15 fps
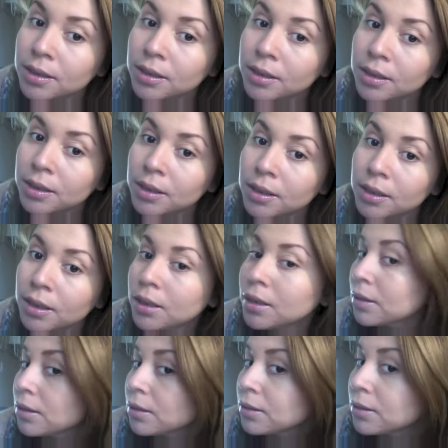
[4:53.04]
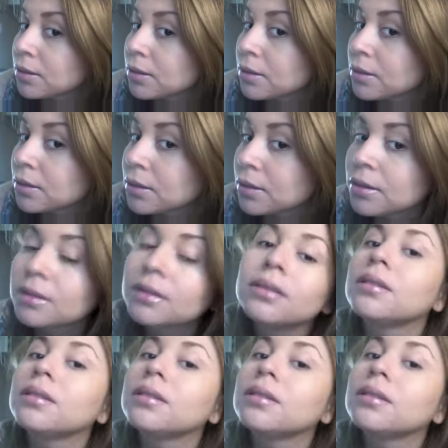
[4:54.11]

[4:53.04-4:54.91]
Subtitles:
(no one is talking)